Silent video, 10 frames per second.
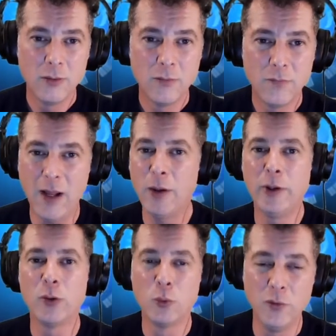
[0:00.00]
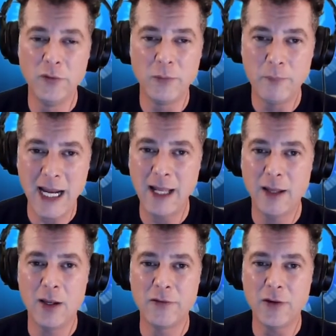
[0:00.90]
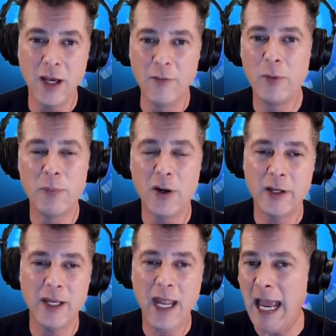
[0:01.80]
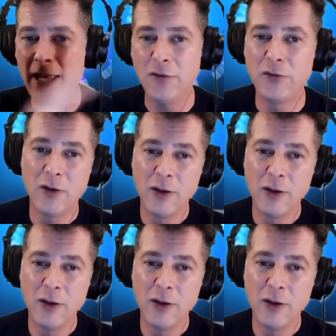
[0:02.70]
following the rules and bylaws of the party, as